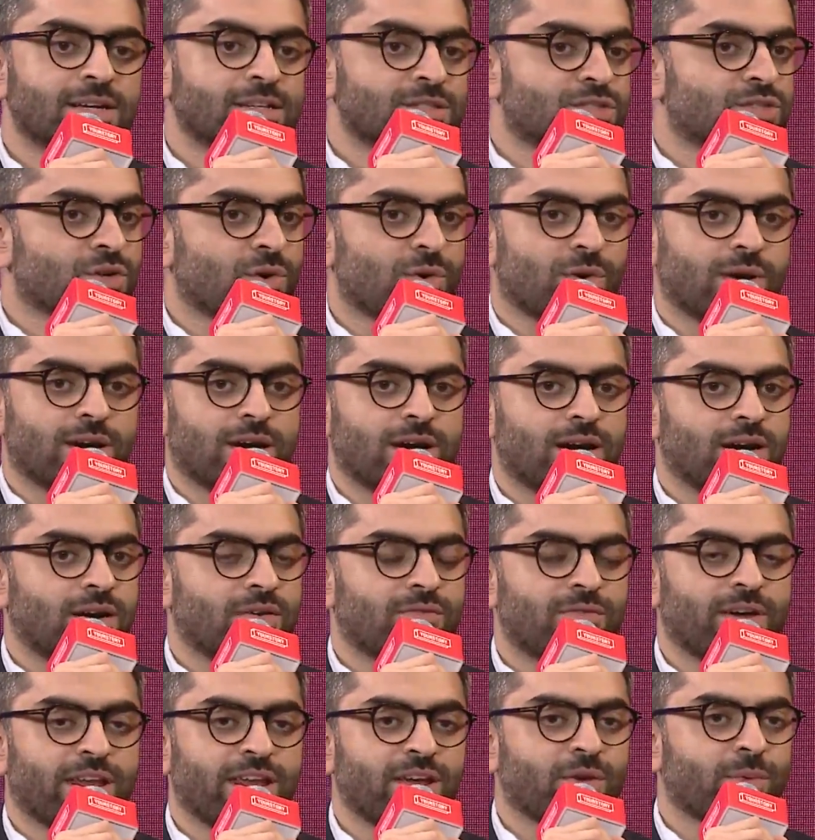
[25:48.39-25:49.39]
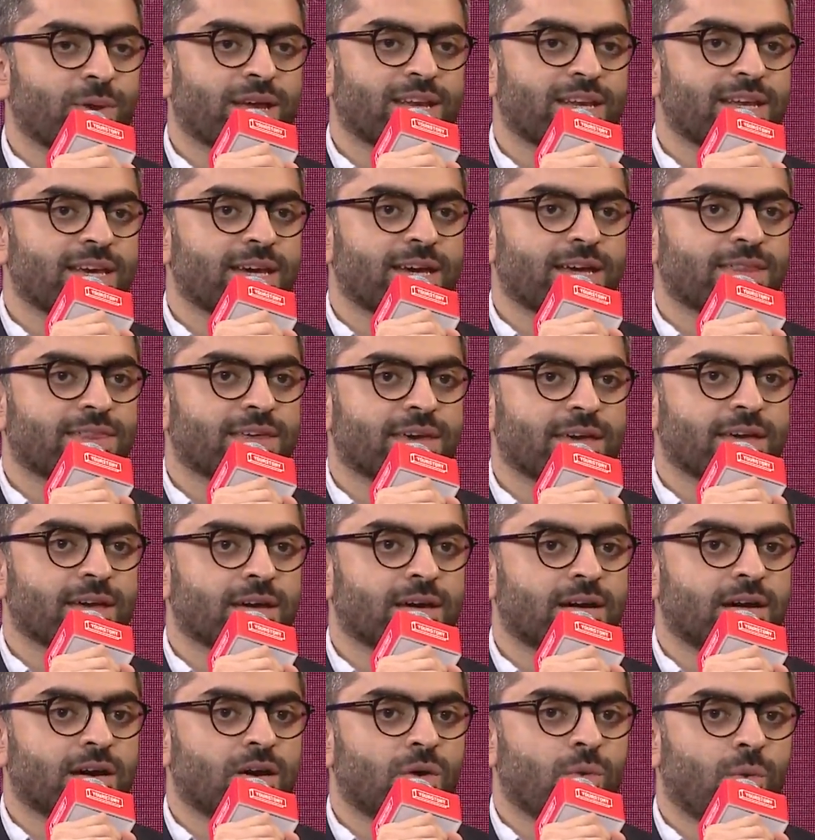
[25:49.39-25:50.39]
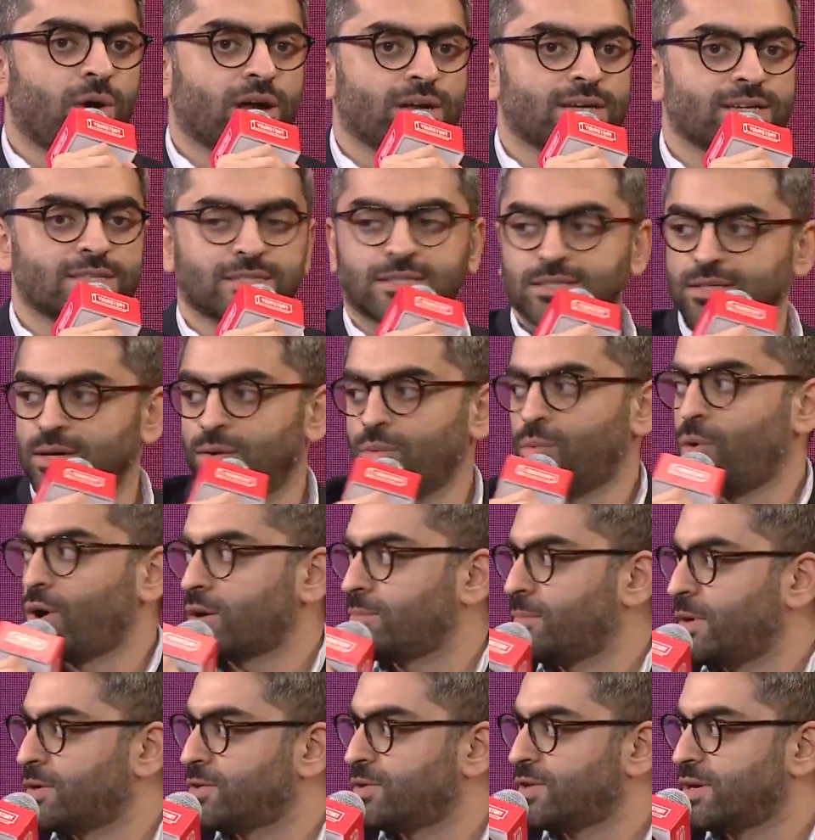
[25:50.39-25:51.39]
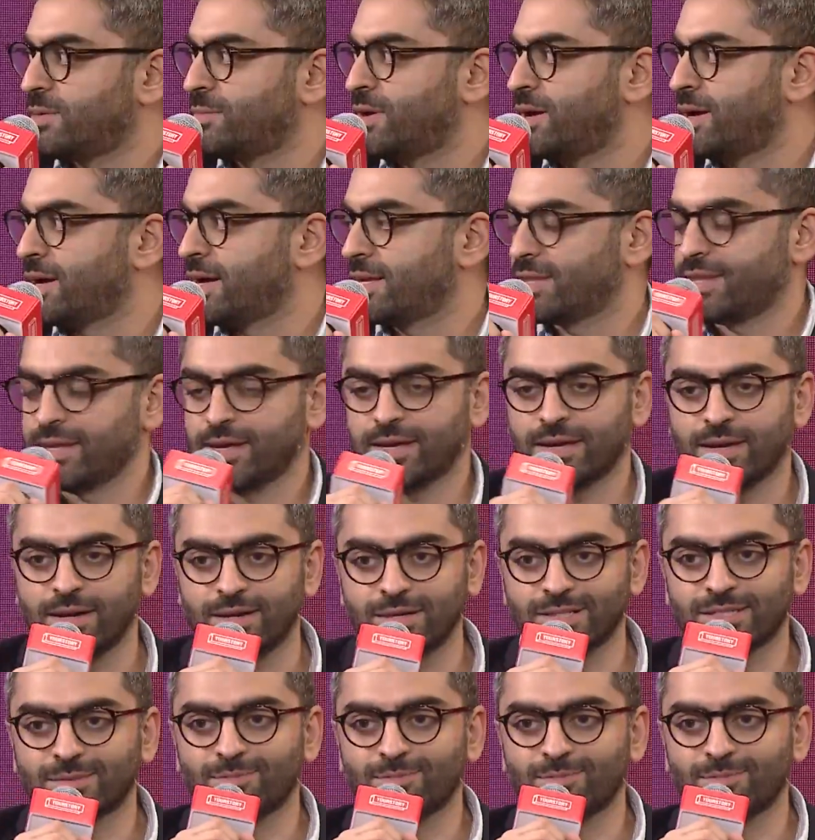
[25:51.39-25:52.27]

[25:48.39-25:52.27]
So very quickly, I think one is what Madhurima, I think,